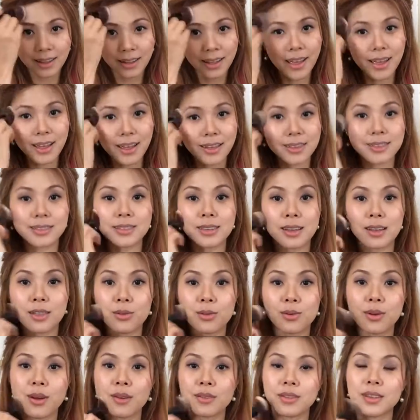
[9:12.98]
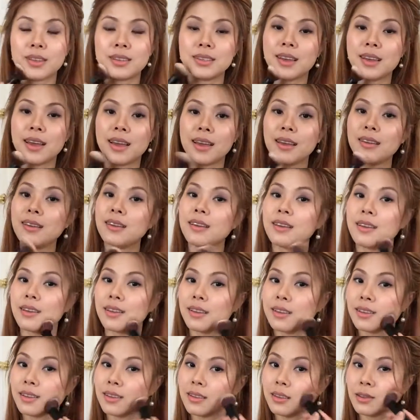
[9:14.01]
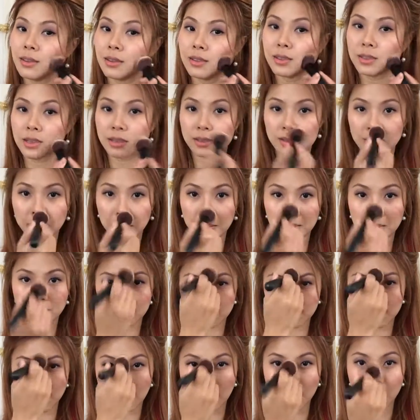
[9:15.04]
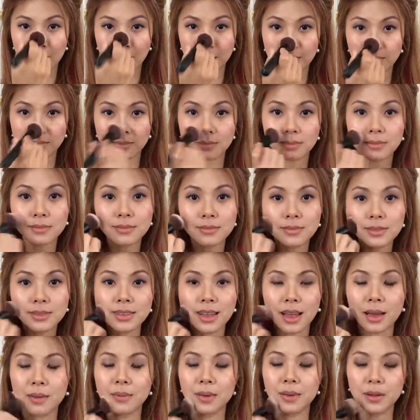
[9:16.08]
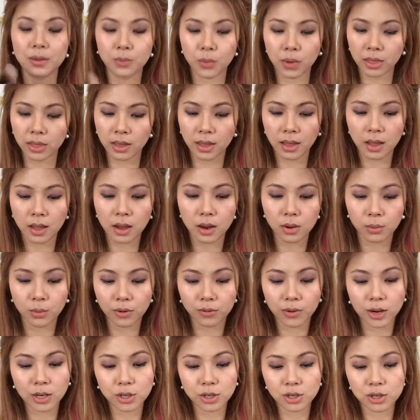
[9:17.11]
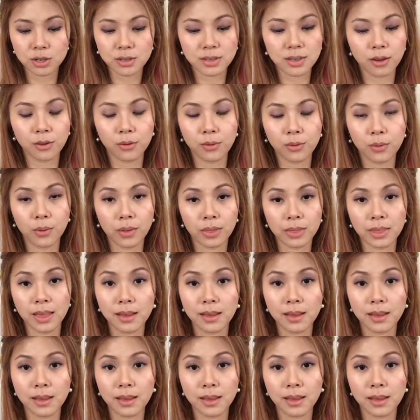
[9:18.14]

And throughout the day, you just tap it with, refresh yourself with